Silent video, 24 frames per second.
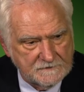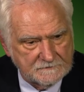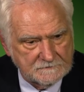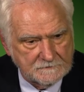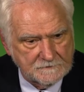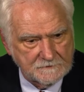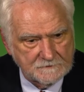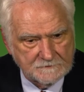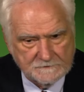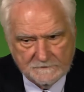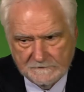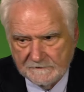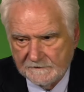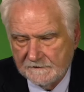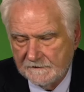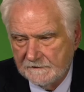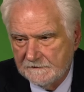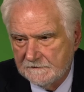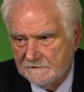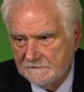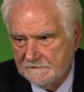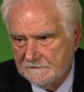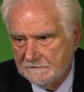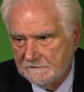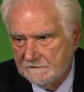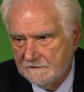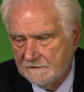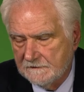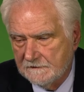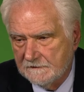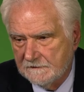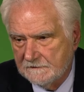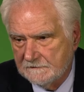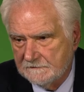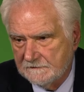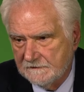at Illinois in
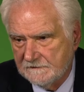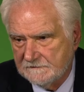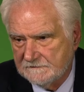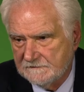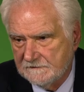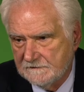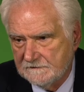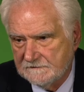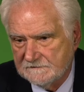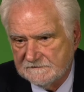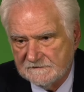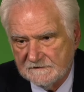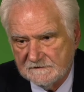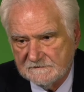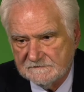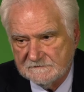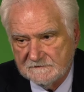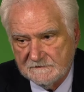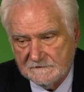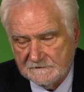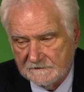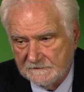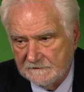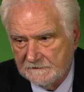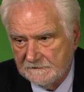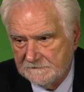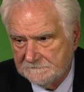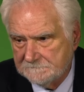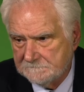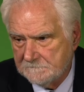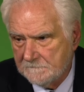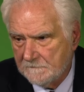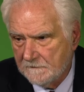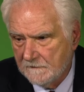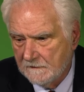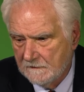
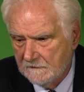1969.